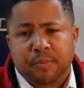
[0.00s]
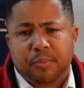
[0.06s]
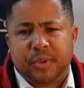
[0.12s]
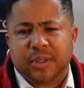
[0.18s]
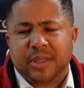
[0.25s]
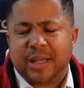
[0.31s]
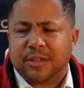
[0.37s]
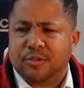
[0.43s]

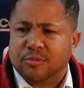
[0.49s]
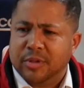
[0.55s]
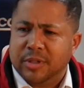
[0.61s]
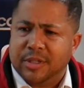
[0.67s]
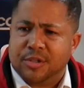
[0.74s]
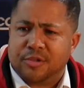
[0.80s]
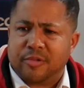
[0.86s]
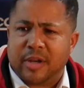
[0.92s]
But that's
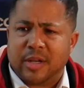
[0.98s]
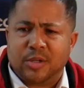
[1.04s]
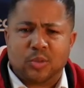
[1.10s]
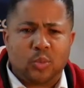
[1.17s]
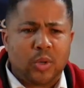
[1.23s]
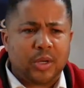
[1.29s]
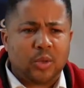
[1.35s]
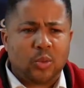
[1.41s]
really strange.
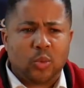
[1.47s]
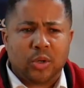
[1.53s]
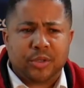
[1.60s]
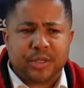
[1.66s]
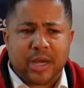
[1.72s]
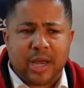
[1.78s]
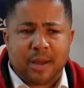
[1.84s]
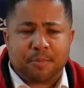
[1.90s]
What in the
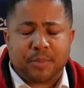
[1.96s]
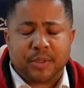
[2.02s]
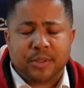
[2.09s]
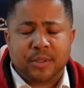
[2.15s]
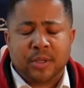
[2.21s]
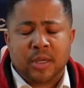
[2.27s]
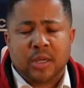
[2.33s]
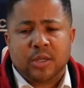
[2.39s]
world
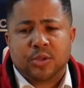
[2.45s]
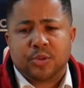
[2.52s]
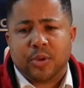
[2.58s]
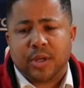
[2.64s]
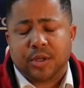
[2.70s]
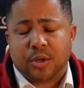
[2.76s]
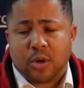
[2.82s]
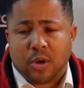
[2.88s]
happened? So I
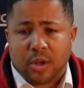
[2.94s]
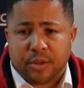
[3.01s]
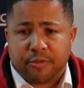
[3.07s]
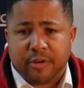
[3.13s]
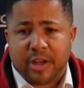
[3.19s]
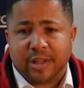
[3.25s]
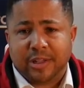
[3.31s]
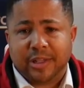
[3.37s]
had to call the
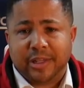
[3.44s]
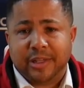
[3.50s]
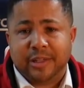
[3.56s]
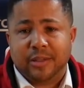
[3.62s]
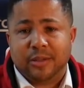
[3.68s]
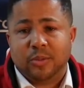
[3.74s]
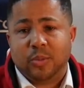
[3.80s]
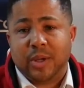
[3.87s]

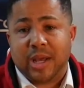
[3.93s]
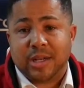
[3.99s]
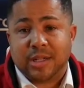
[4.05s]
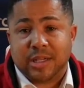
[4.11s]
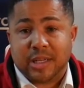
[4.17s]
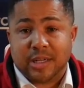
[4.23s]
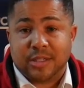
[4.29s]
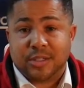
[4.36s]
valet in. We had
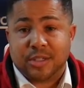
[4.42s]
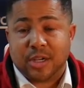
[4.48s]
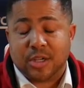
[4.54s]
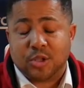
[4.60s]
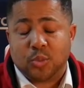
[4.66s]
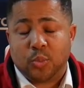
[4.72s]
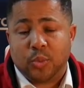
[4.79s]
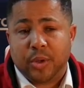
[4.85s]
to get in
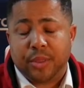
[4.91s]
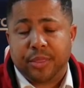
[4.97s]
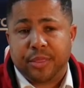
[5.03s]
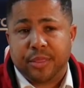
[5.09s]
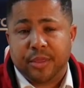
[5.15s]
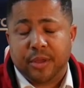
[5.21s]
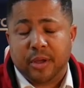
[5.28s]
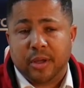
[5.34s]
touch with
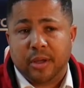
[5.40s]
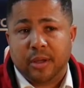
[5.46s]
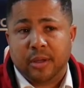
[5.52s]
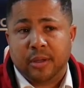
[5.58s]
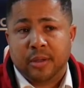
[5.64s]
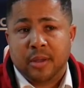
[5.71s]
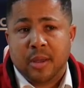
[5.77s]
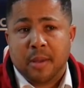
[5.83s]

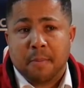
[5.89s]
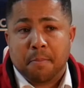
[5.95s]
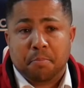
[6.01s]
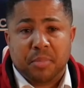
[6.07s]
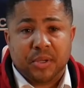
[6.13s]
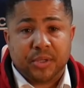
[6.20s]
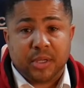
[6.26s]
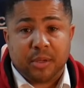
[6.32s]
the
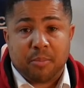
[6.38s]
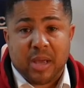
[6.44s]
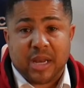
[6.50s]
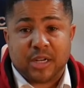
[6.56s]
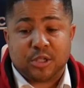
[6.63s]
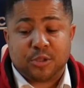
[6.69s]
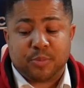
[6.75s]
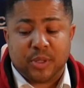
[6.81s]
building
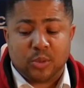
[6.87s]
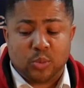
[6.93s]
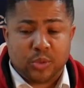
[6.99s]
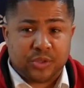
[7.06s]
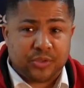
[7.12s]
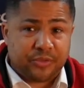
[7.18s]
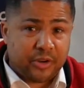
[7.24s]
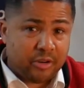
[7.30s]
management, who
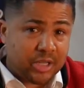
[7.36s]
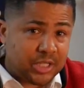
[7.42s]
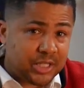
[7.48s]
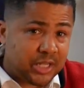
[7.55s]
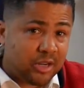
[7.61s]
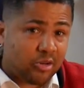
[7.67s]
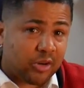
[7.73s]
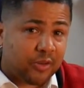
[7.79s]
was very
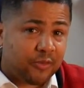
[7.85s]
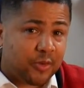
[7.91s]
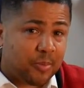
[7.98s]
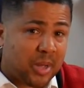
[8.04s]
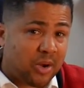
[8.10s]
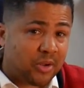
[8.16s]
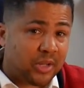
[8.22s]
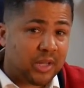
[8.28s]
secretive
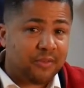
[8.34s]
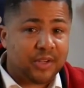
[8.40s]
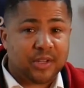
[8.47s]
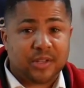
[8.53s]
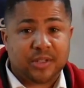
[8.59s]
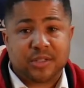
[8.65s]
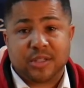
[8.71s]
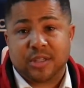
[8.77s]
about
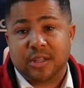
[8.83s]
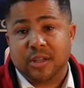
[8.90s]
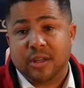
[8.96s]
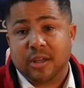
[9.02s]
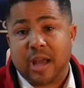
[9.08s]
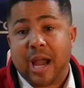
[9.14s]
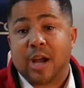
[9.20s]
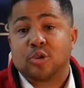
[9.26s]
giving us
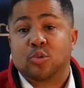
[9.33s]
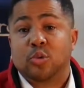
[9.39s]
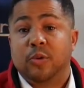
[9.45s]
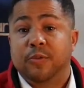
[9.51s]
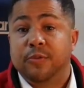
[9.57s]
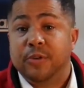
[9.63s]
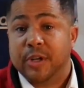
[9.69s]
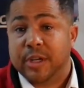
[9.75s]
the
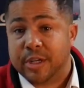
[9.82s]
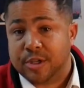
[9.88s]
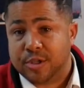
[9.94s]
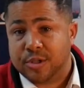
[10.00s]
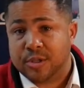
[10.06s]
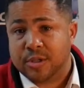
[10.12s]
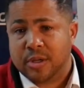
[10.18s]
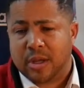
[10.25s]
actual
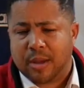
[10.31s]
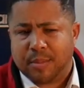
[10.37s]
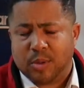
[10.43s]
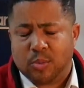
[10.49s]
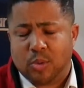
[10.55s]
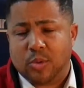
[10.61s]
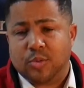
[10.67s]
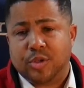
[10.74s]
footage. I
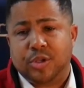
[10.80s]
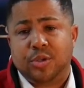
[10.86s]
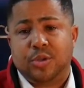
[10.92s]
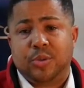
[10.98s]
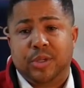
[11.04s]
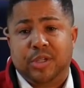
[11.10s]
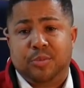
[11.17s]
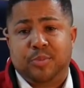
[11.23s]
mean, what would you
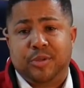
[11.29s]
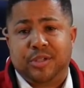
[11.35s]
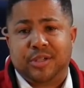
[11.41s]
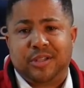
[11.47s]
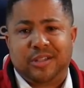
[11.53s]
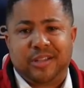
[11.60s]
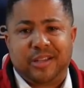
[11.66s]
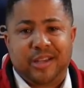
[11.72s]
do in this particular